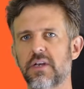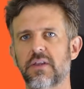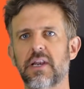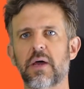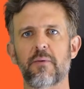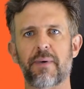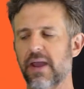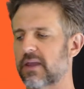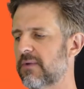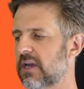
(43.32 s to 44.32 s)
at the lower
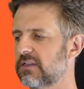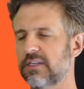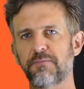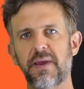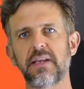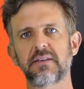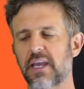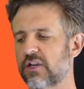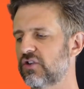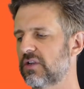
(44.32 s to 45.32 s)
back, okay, so this pink
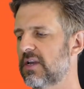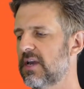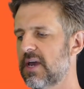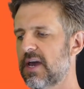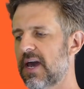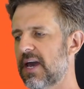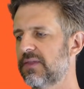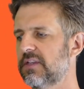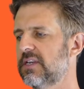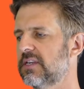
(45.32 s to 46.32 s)
section.
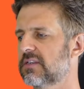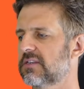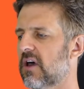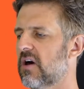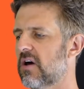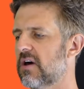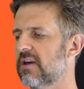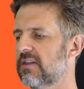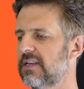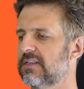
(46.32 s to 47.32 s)
And the discs are
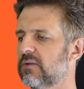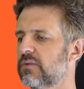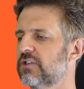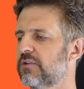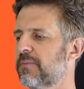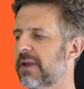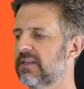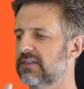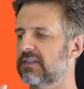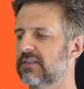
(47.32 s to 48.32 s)
these little
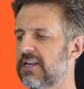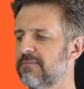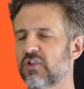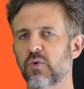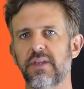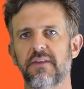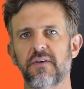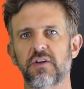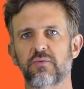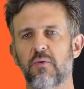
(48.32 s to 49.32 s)
spaces in between the
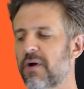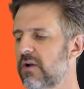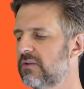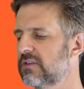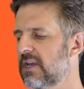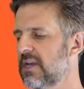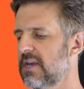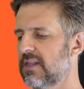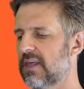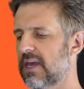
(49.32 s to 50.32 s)
vertebral bones.
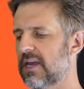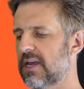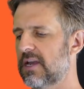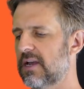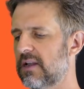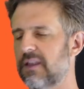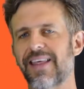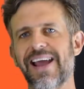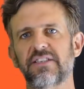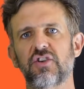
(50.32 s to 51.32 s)
They
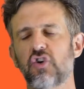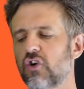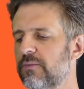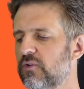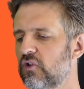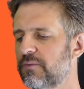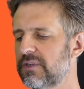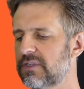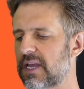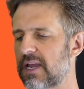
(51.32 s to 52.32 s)
act as shock
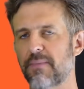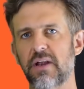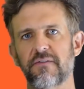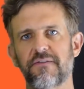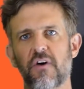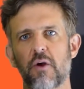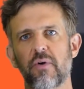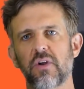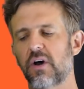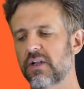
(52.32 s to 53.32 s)
absorbers, they're made of
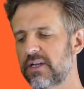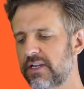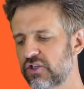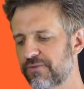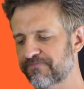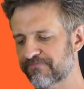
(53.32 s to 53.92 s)
fibrocartilage.